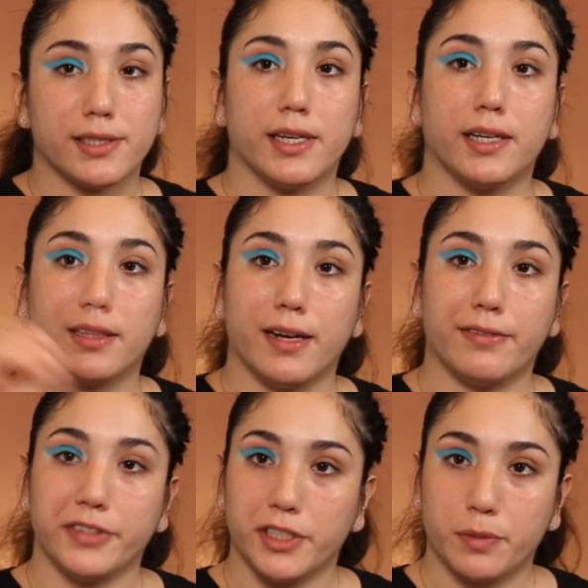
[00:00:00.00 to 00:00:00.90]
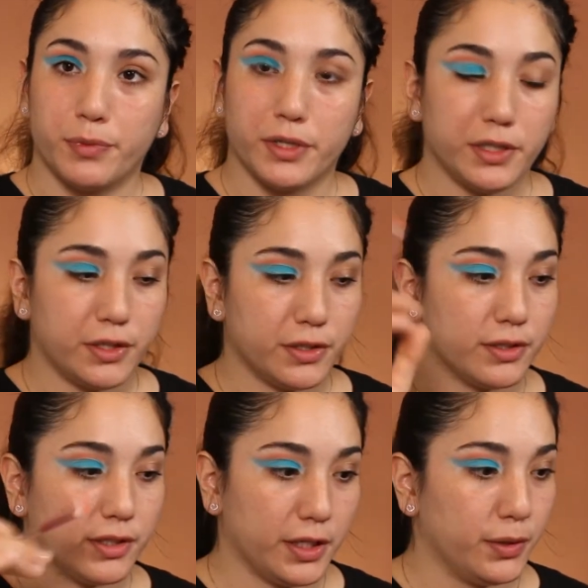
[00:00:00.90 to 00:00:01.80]
take that first brush
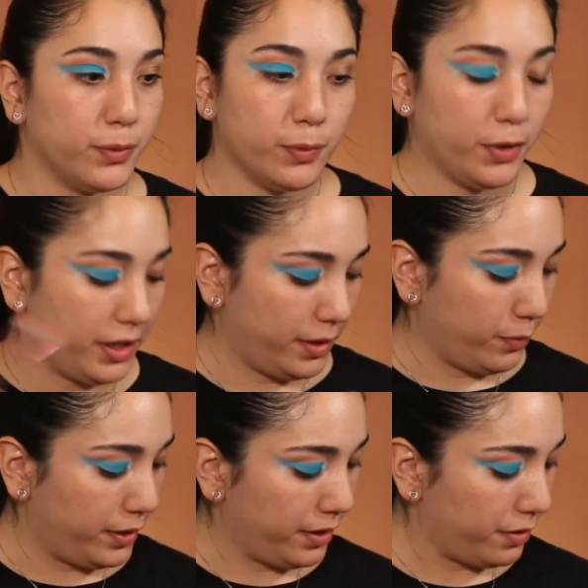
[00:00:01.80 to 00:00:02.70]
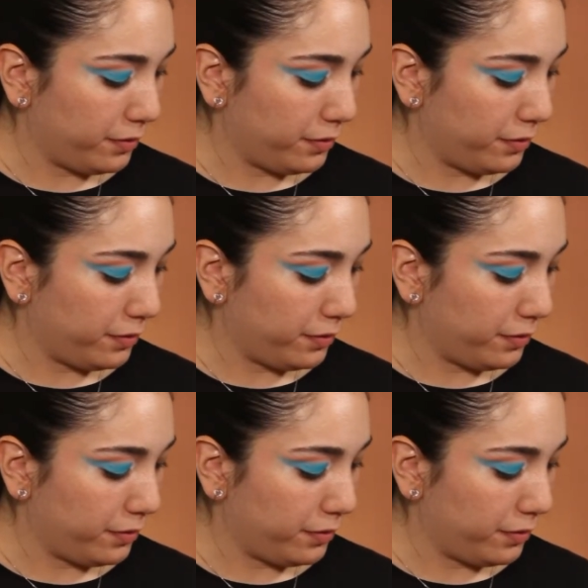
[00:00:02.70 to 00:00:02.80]
that you were working with,